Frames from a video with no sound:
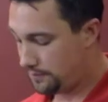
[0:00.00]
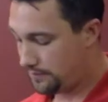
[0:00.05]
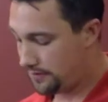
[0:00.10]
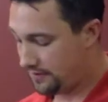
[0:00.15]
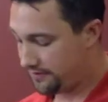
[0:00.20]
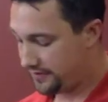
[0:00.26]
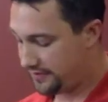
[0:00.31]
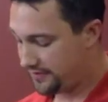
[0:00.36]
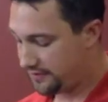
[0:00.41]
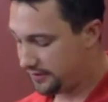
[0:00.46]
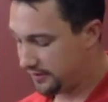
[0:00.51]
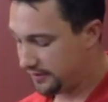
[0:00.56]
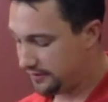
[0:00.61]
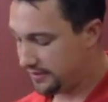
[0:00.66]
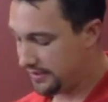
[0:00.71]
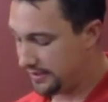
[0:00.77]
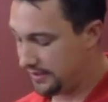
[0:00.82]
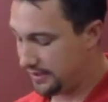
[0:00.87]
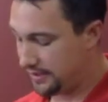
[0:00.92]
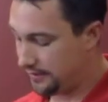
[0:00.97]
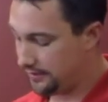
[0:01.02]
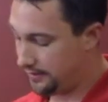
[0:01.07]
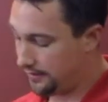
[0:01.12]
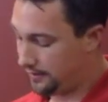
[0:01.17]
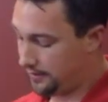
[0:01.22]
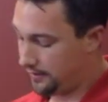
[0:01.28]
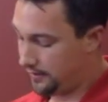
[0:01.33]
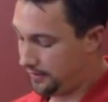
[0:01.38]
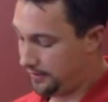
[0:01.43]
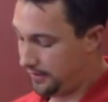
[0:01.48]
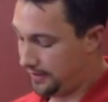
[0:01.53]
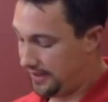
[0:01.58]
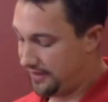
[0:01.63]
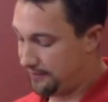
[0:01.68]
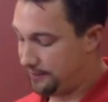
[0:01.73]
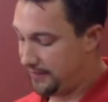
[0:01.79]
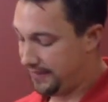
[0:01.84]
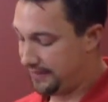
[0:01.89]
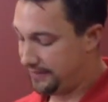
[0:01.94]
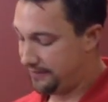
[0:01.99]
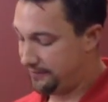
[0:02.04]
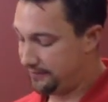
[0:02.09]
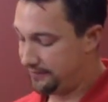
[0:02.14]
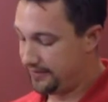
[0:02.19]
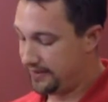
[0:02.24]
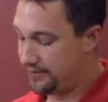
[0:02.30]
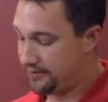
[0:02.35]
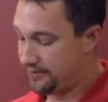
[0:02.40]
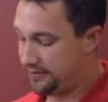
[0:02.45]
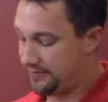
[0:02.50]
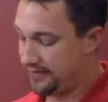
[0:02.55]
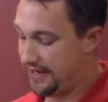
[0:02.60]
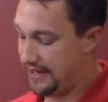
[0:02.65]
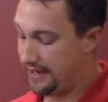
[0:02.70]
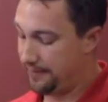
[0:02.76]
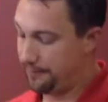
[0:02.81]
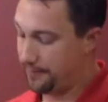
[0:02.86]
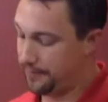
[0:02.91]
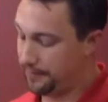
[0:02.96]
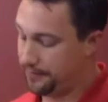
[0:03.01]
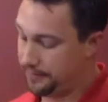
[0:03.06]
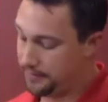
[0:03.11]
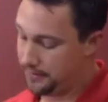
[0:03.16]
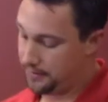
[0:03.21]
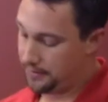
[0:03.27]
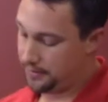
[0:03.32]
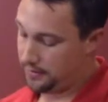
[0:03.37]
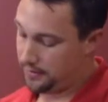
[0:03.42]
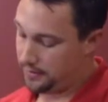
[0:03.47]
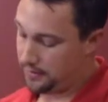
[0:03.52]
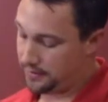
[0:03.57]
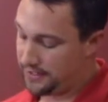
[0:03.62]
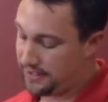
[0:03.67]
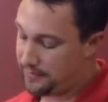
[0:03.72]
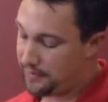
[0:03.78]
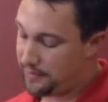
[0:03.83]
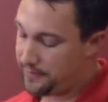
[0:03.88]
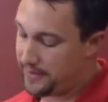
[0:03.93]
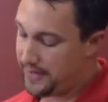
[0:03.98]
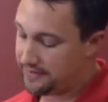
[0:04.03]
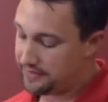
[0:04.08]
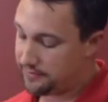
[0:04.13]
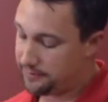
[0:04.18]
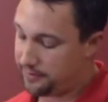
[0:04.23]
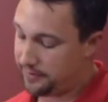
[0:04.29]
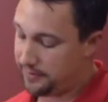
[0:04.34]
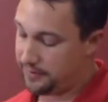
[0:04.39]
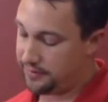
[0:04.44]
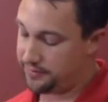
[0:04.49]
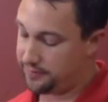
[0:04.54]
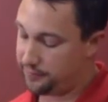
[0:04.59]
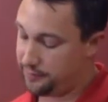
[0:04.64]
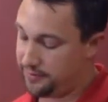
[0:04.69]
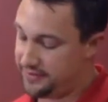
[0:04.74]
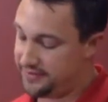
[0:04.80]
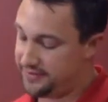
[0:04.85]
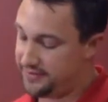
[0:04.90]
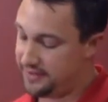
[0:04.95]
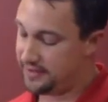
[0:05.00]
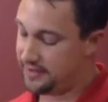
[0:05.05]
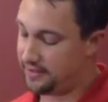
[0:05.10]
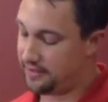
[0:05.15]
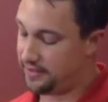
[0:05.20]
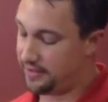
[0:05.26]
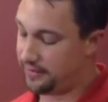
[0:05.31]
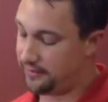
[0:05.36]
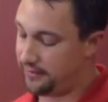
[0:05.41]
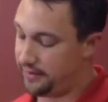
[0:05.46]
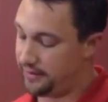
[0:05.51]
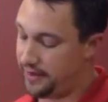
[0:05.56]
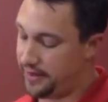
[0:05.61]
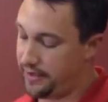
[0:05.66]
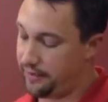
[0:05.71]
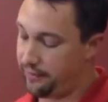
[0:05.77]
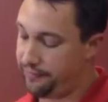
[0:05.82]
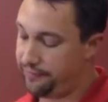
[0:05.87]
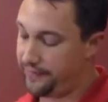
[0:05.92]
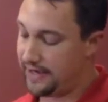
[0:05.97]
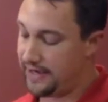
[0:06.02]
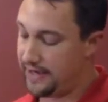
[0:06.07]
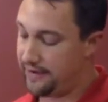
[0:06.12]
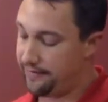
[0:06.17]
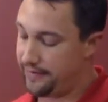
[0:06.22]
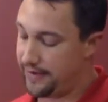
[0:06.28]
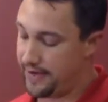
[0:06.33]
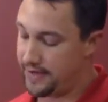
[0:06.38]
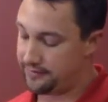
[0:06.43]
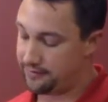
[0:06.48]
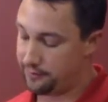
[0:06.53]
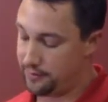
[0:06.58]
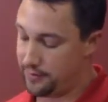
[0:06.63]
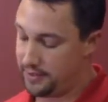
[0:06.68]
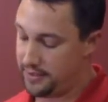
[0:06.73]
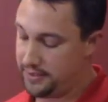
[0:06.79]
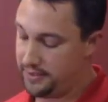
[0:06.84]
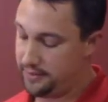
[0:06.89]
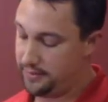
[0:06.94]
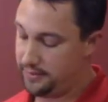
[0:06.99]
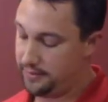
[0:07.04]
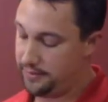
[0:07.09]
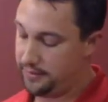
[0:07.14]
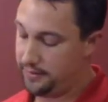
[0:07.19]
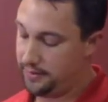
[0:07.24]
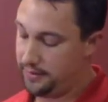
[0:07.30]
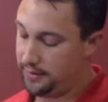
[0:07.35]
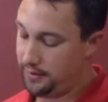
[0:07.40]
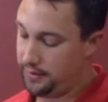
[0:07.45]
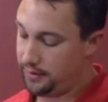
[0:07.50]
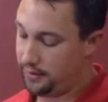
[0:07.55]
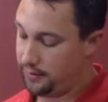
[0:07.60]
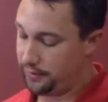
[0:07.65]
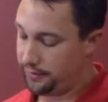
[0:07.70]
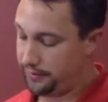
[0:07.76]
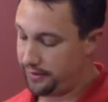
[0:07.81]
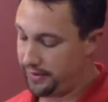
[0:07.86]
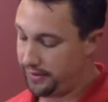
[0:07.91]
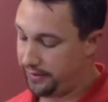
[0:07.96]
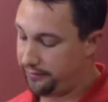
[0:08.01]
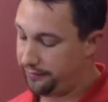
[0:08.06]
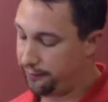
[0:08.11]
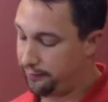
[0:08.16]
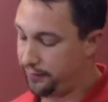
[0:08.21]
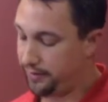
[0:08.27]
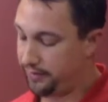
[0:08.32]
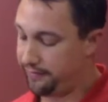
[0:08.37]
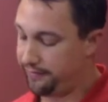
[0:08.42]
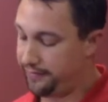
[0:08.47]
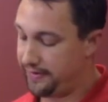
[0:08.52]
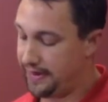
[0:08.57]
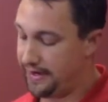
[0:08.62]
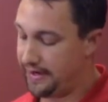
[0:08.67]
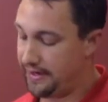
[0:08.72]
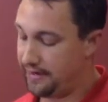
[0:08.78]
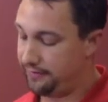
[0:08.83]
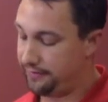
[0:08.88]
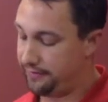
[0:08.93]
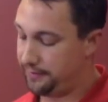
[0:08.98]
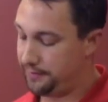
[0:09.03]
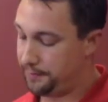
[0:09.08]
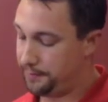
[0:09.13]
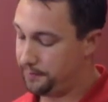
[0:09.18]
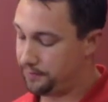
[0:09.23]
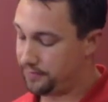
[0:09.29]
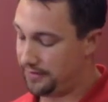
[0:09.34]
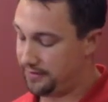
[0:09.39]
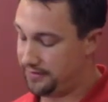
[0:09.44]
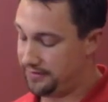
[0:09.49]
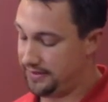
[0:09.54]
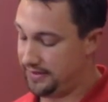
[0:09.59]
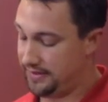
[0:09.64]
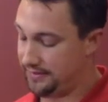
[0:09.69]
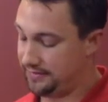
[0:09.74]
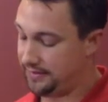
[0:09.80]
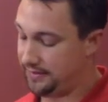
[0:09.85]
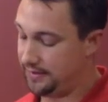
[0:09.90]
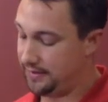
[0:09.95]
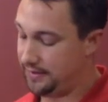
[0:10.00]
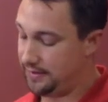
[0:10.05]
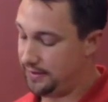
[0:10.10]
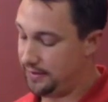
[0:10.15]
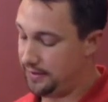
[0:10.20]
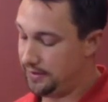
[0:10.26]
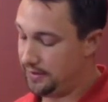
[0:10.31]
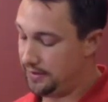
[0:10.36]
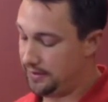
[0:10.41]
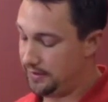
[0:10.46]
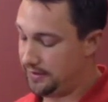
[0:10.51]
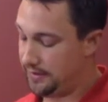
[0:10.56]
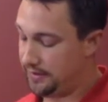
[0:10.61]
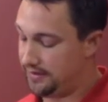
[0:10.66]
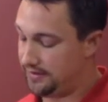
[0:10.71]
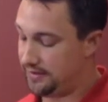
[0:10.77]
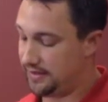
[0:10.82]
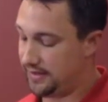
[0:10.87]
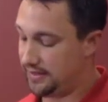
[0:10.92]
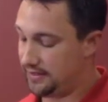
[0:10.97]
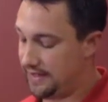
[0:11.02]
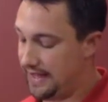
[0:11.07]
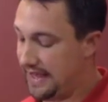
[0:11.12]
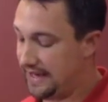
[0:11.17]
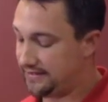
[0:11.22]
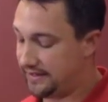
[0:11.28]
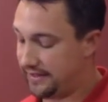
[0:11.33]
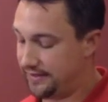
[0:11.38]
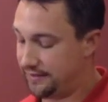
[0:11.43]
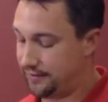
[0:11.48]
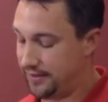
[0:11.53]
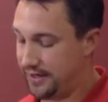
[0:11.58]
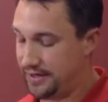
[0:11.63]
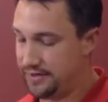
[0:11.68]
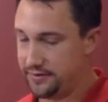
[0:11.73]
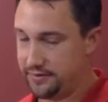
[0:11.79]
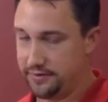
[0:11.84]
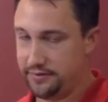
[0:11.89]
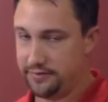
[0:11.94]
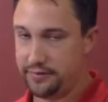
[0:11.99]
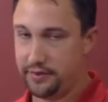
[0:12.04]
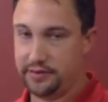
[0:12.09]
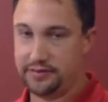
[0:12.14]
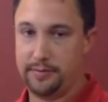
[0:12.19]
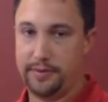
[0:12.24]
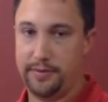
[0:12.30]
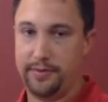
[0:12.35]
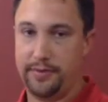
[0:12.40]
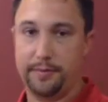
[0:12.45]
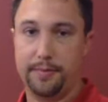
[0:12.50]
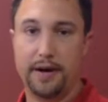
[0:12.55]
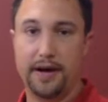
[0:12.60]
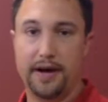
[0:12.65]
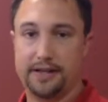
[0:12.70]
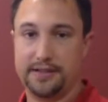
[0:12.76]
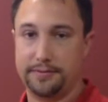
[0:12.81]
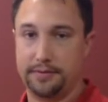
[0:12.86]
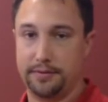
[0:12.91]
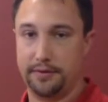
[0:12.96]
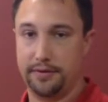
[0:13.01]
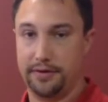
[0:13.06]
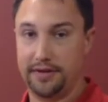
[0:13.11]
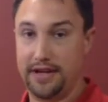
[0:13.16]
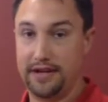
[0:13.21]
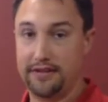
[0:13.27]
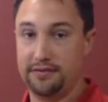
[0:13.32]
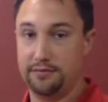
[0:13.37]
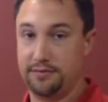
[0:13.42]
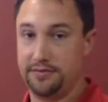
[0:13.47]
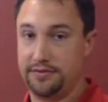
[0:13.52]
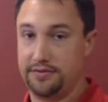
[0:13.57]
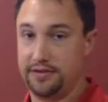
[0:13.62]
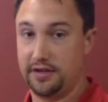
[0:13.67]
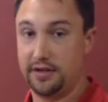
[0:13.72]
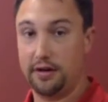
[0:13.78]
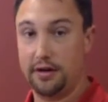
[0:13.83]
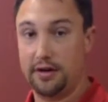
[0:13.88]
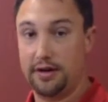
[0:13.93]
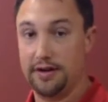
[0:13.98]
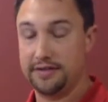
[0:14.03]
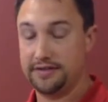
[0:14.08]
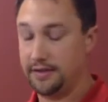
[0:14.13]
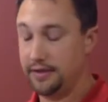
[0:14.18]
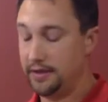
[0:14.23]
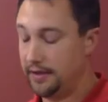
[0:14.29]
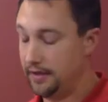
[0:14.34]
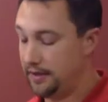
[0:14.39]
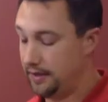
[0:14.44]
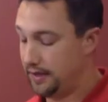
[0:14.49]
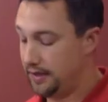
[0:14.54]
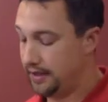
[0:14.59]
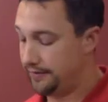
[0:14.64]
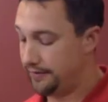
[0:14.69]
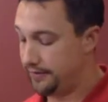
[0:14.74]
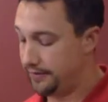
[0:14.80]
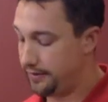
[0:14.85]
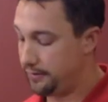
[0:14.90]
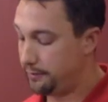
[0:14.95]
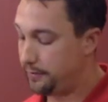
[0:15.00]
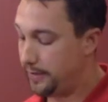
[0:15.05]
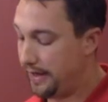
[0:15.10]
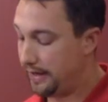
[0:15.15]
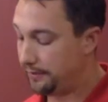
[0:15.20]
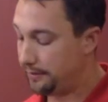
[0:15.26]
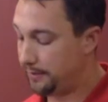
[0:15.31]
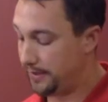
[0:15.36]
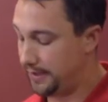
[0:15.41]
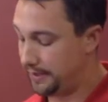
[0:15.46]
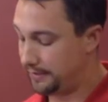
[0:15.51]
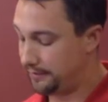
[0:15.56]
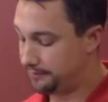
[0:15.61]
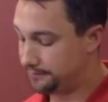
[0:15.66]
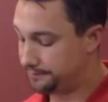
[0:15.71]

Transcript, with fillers: So let's look at the uh, how the mechanisms of injuries happen. A lot of my basketball players, we see that they are their L5, S1, or their L4, L5 disc is uh, it lacks hydration. There's also maybe a possible herniation, which is the cause of the low back pain.